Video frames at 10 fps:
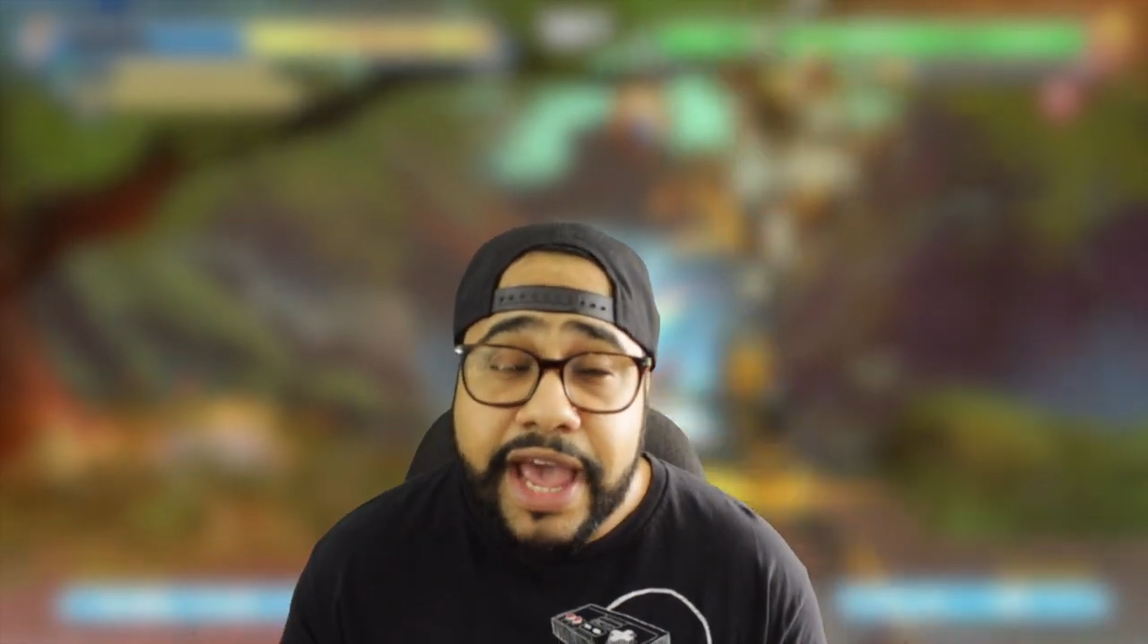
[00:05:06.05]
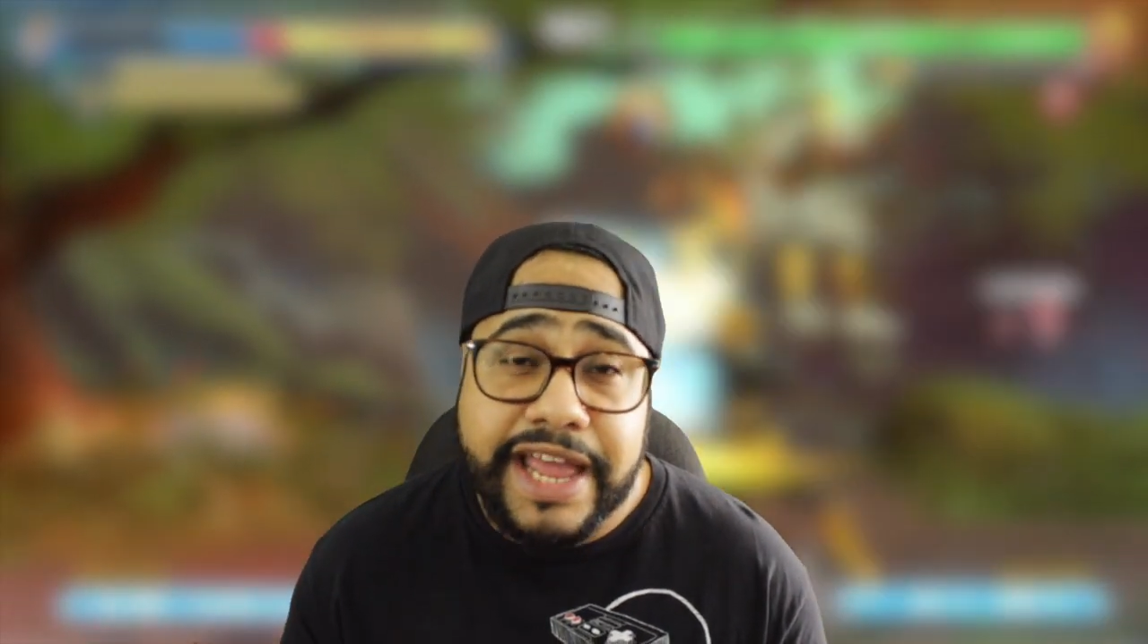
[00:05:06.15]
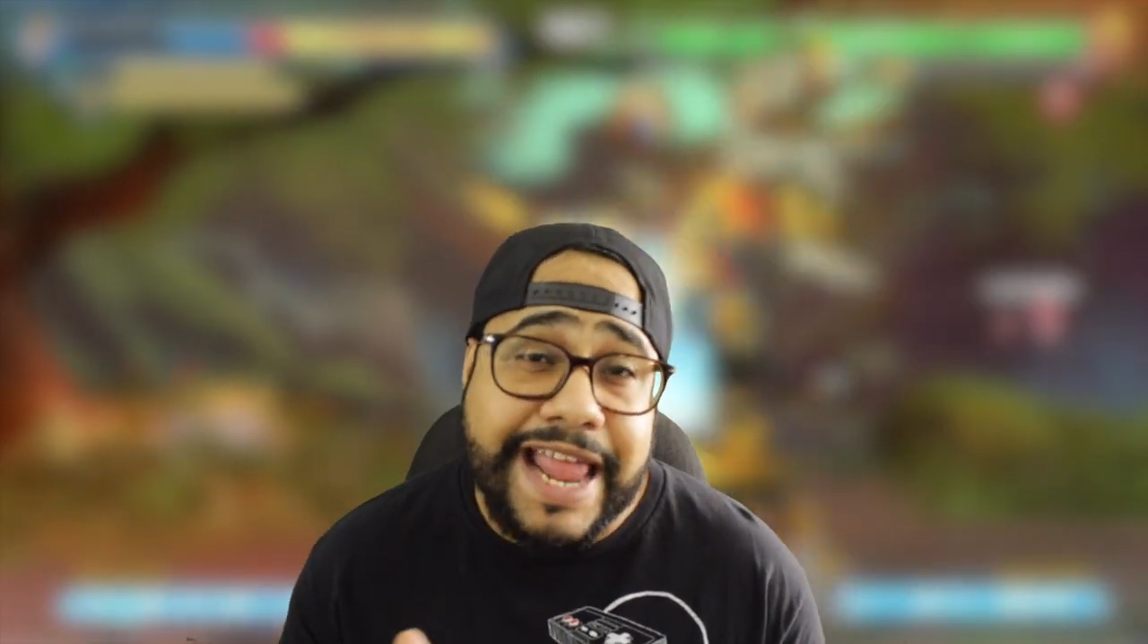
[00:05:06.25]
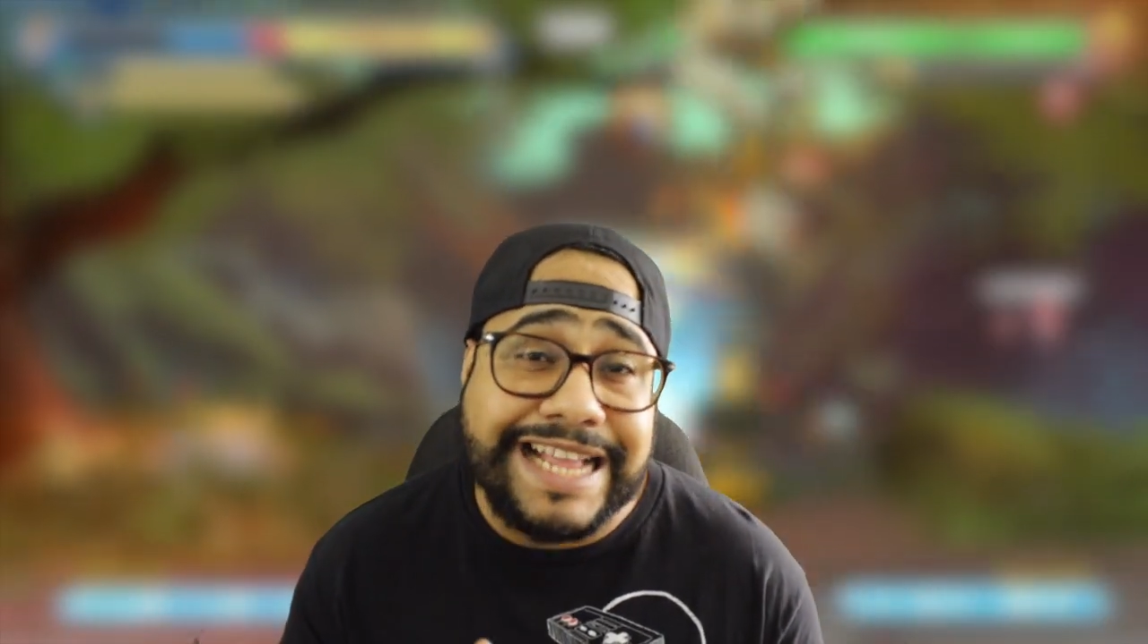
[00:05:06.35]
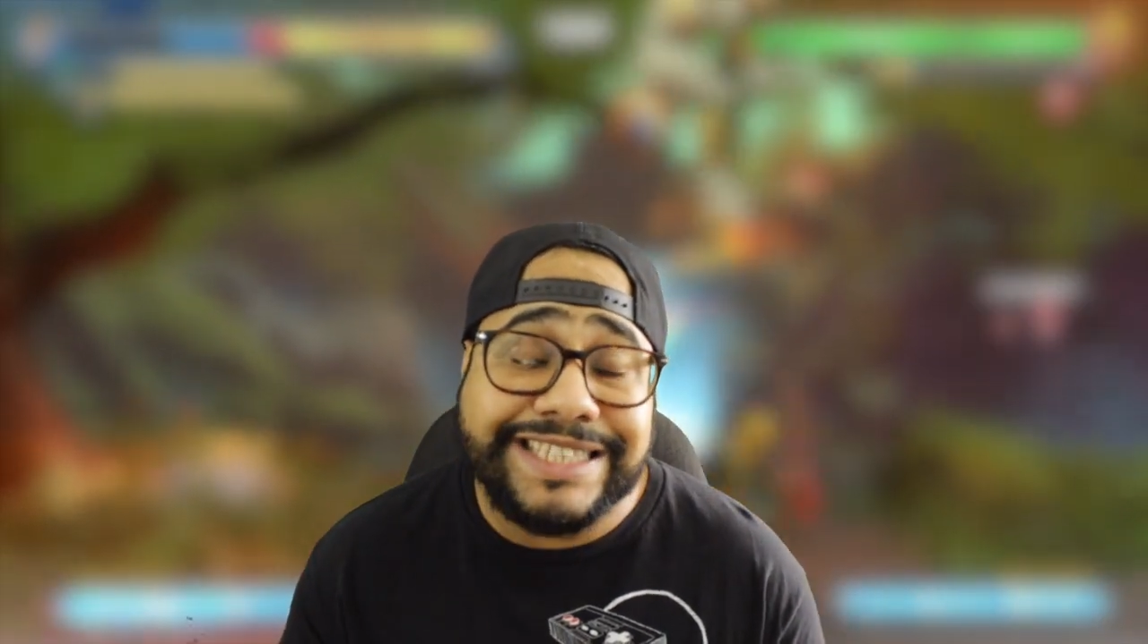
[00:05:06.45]

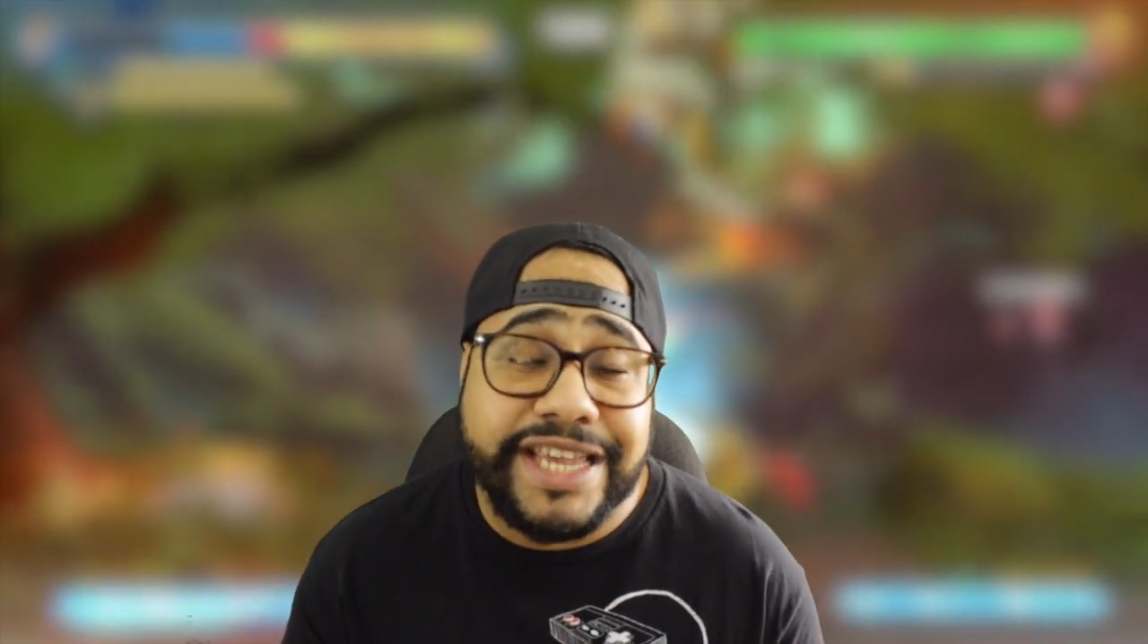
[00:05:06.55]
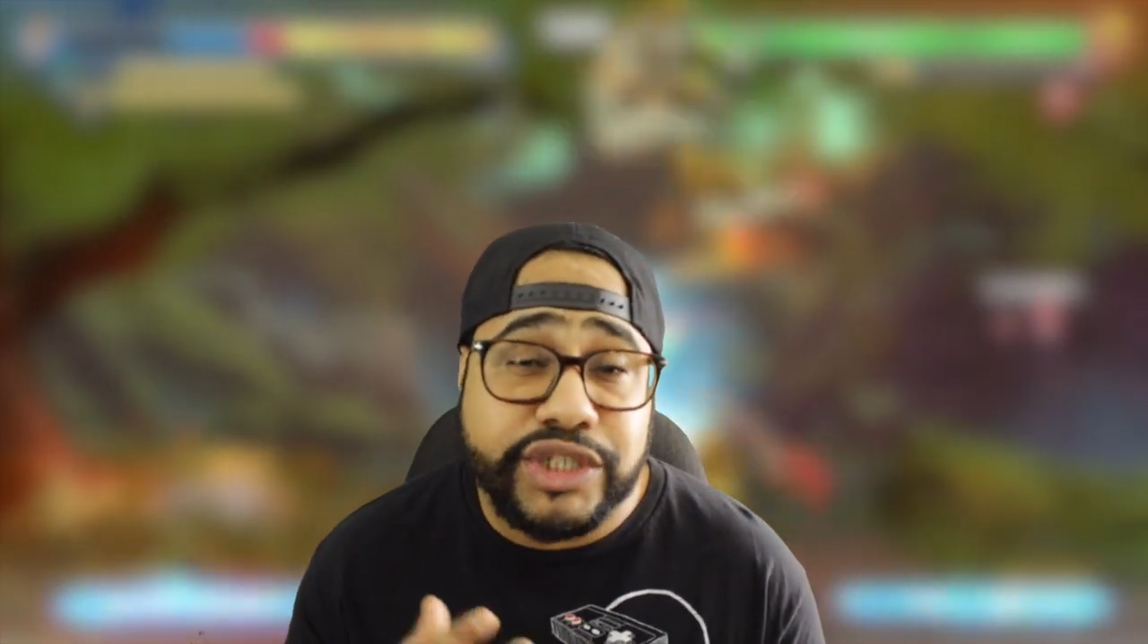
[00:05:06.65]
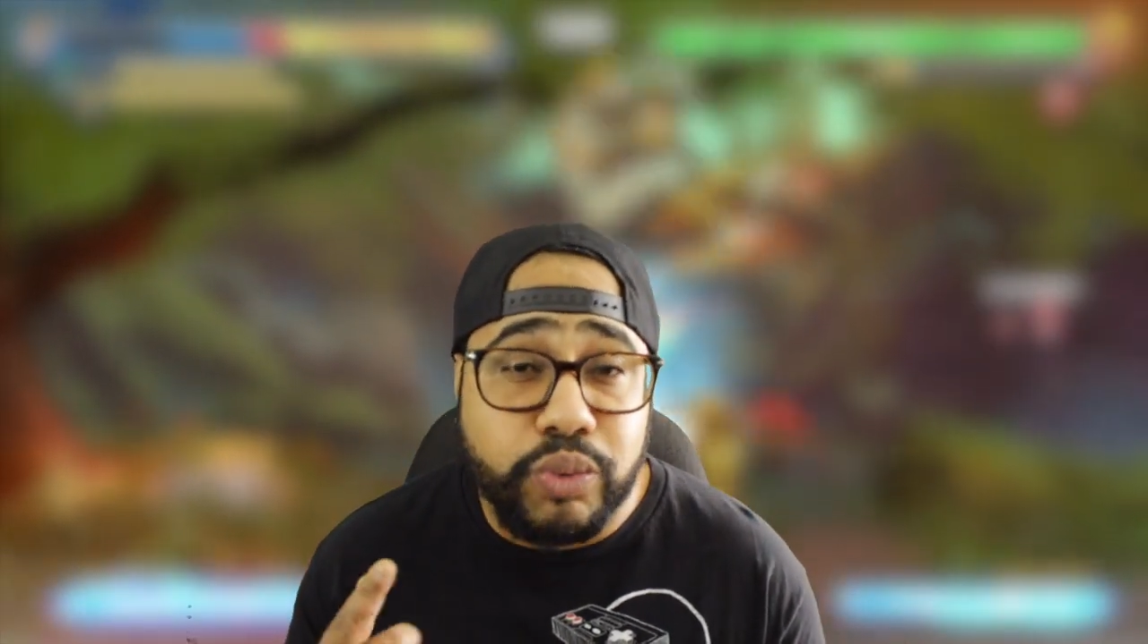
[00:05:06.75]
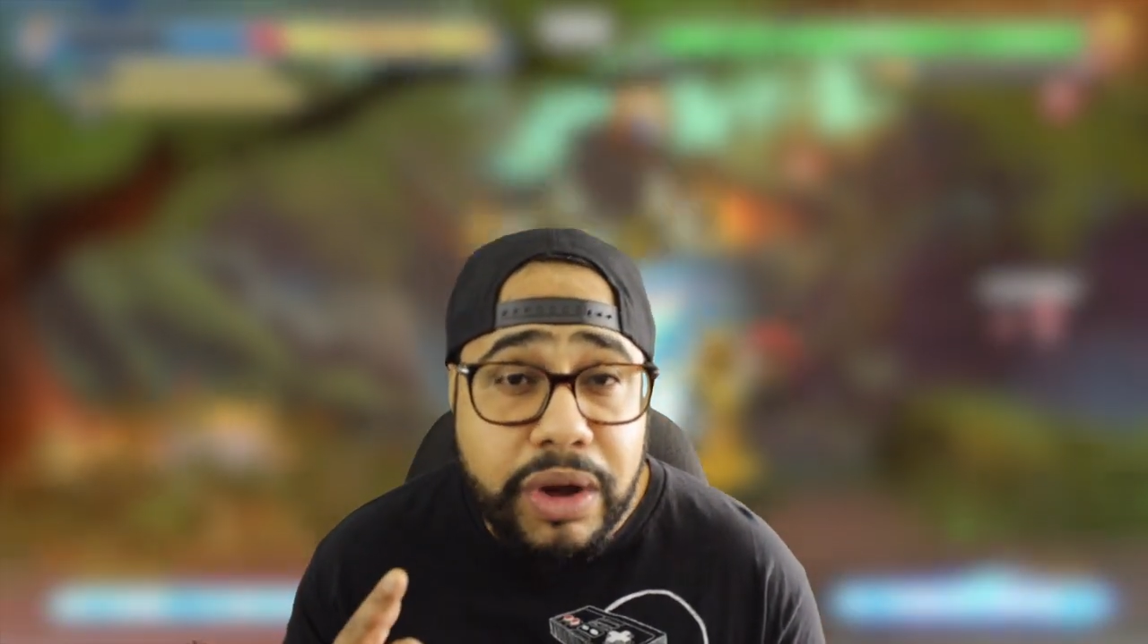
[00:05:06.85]
and that takes